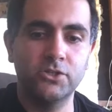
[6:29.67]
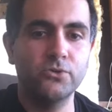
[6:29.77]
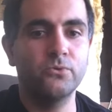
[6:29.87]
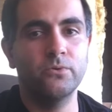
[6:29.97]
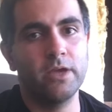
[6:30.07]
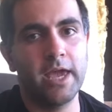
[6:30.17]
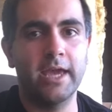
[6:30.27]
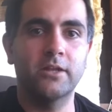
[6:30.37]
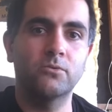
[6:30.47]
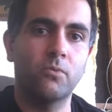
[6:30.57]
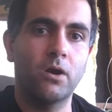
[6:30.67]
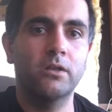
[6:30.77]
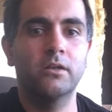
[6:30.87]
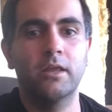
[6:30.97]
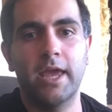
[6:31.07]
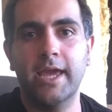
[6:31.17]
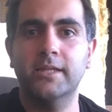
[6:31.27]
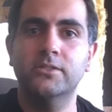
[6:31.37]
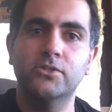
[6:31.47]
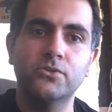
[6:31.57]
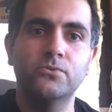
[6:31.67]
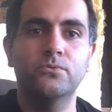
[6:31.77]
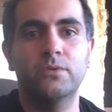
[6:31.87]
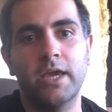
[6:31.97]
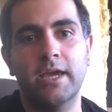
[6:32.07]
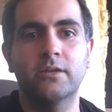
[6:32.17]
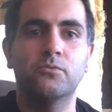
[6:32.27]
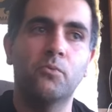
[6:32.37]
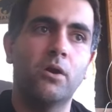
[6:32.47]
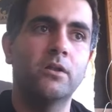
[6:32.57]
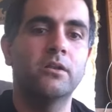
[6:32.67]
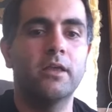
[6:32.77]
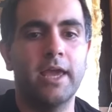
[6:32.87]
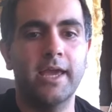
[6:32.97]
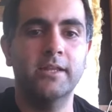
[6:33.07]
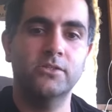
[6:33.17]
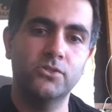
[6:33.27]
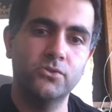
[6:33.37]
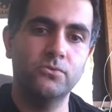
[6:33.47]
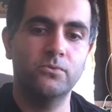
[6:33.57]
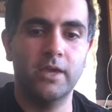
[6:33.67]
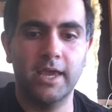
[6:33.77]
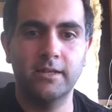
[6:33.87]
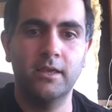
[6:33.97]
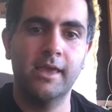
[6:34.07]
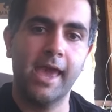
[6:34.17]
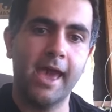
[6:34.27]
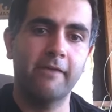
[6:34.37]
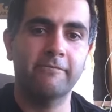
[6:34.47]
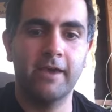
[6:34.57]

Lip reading: 2 and 1 and 2 and 1 and 2 and half,